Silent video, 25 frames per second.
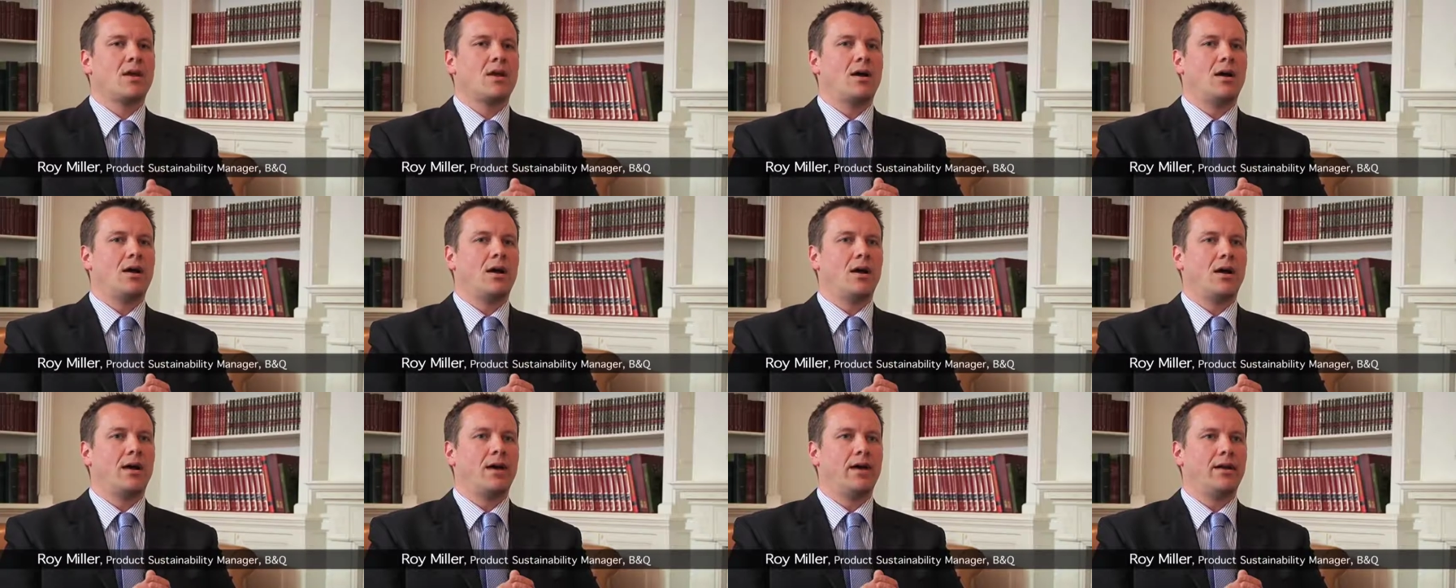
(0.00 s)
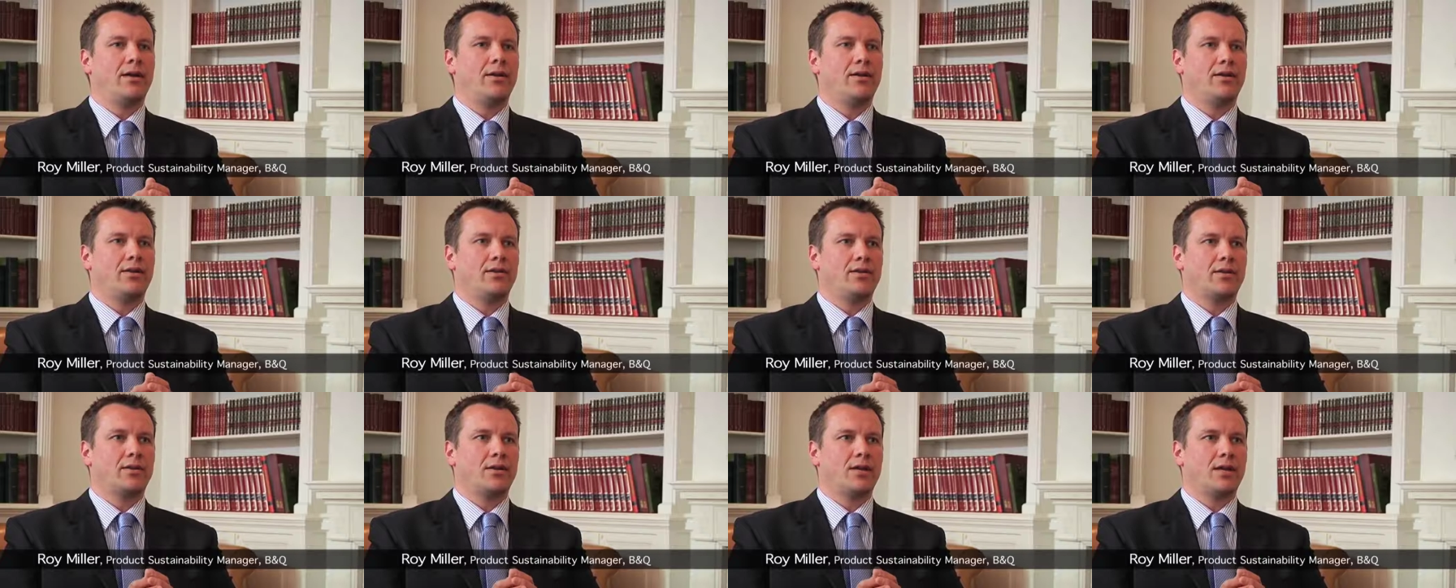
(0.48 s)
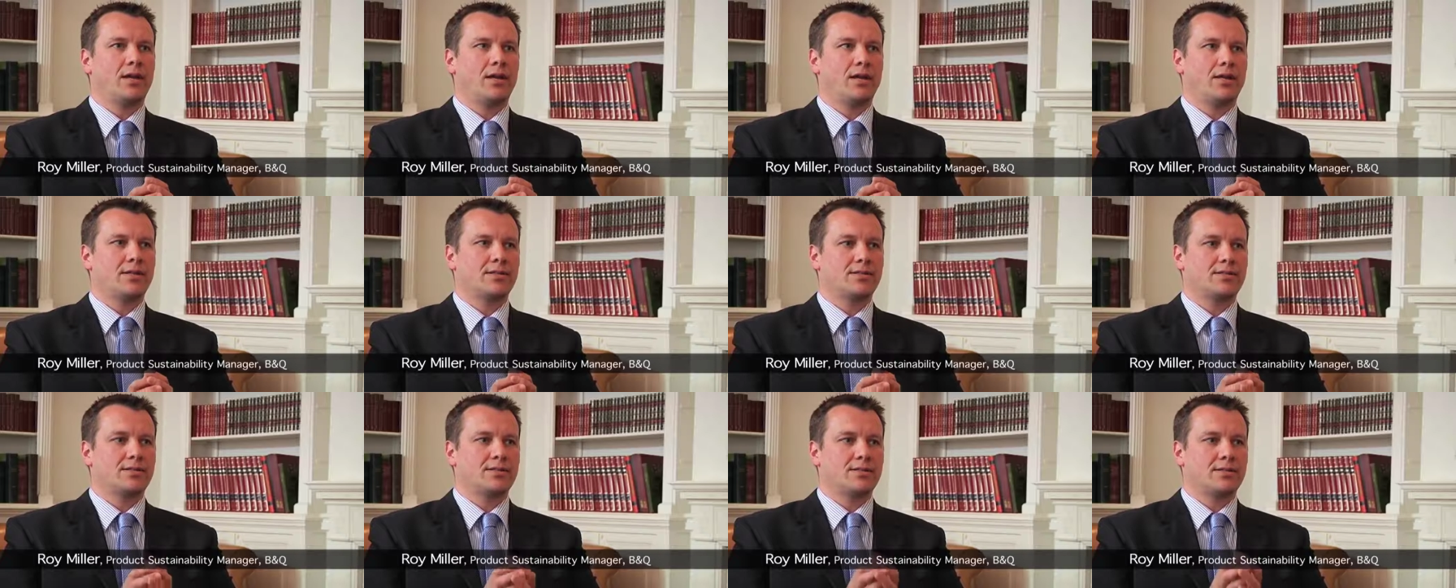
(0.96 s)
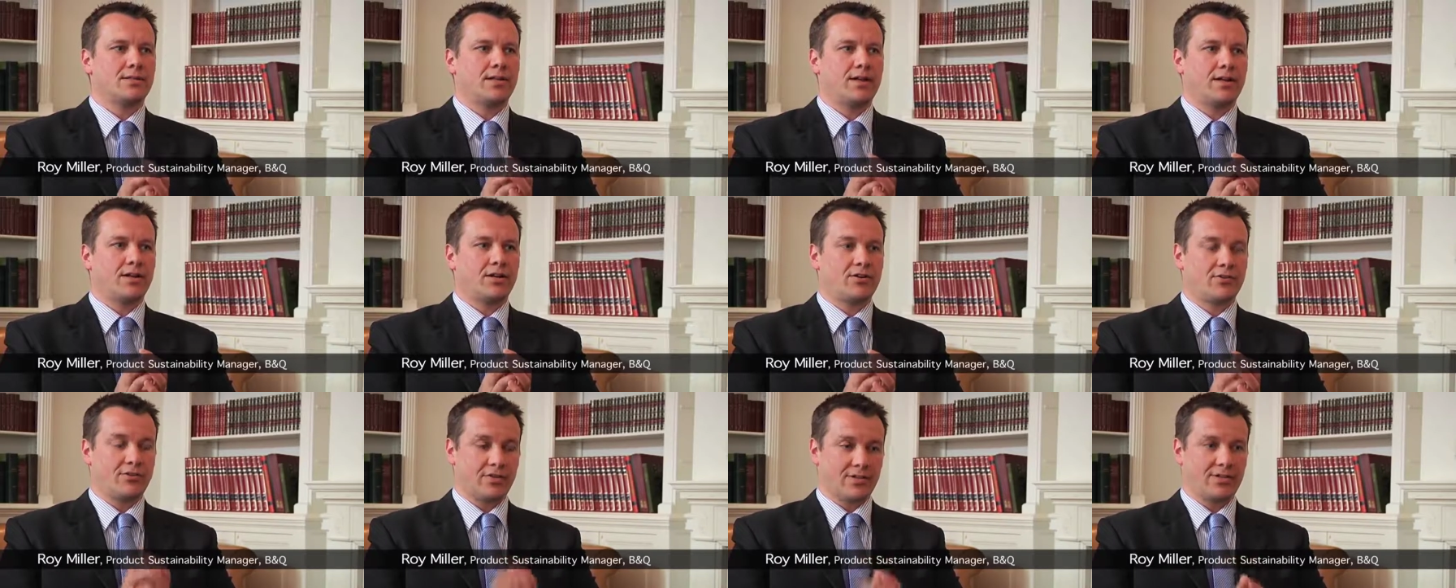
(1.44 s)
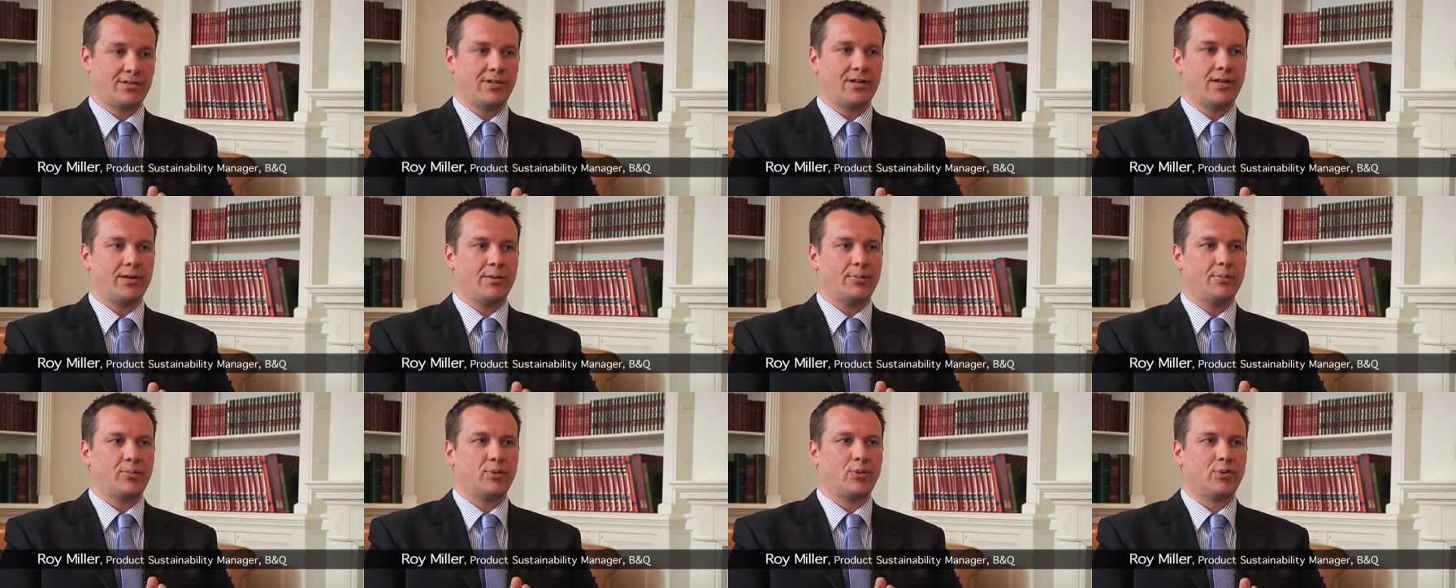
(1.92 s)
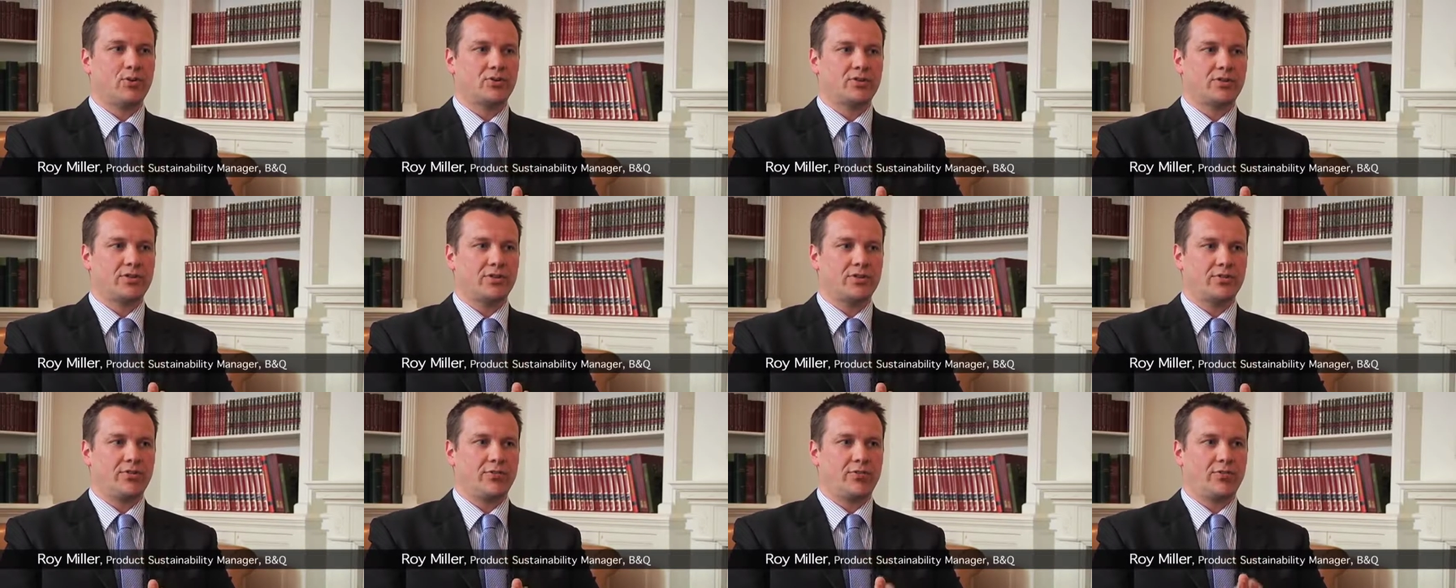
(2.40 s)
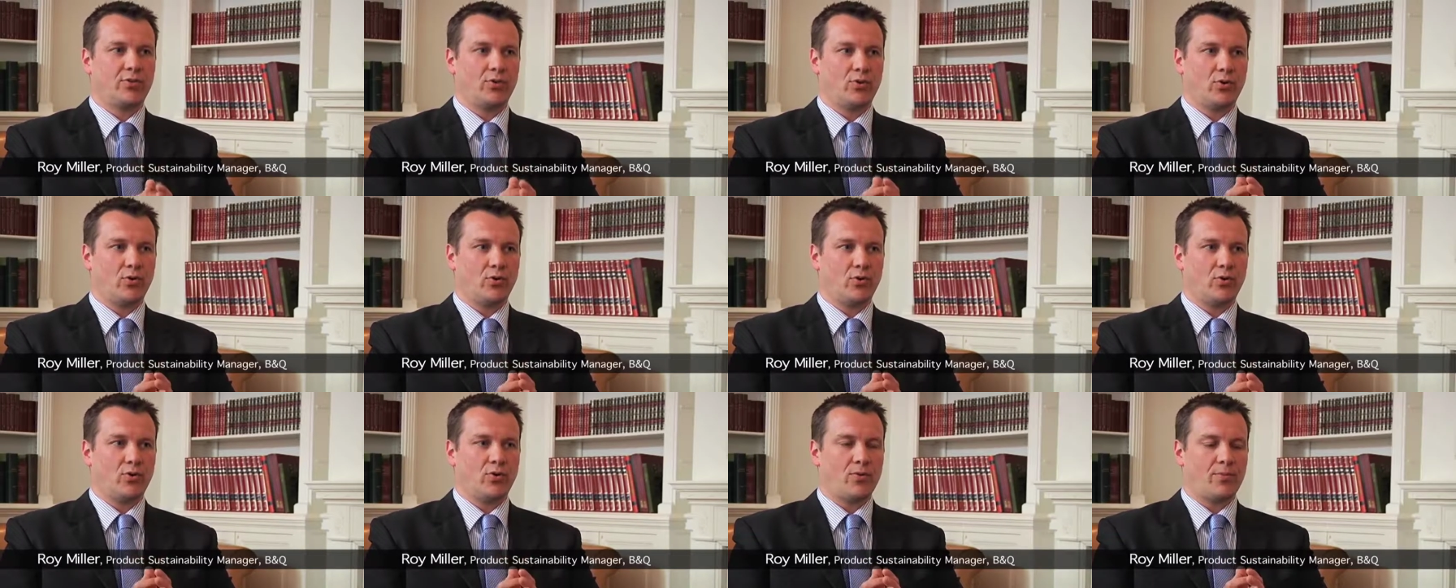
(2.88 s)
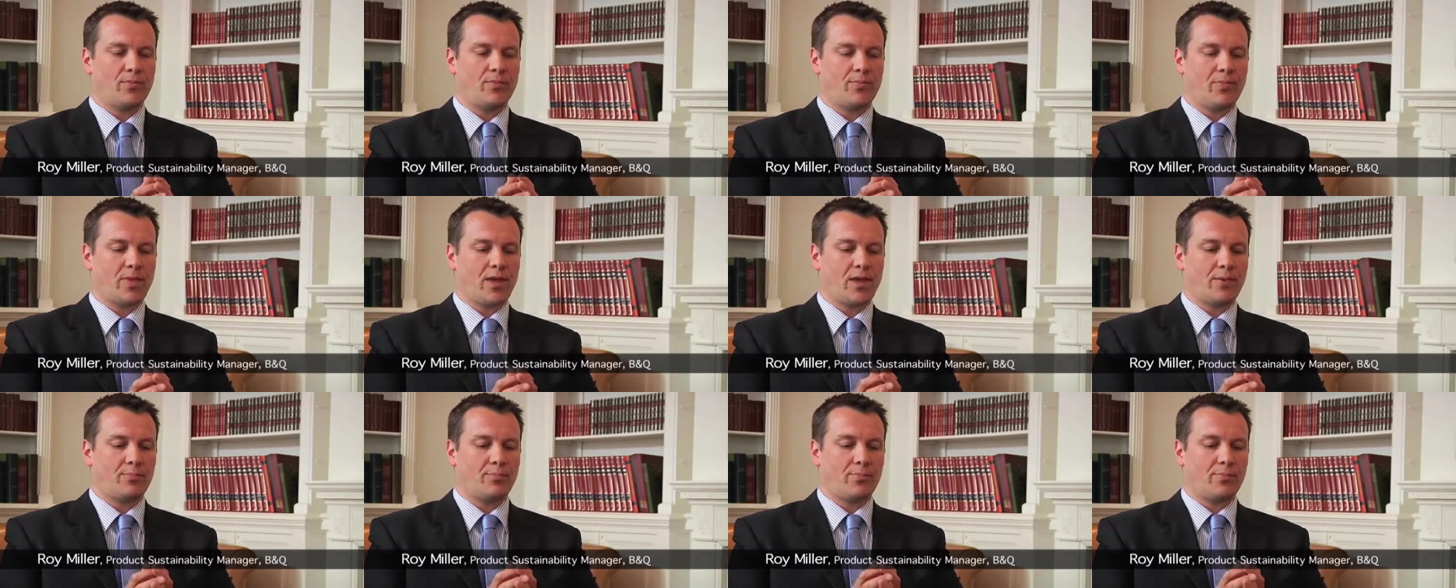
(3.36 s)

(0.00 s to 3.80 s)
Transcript: And it's increasingly important for uh,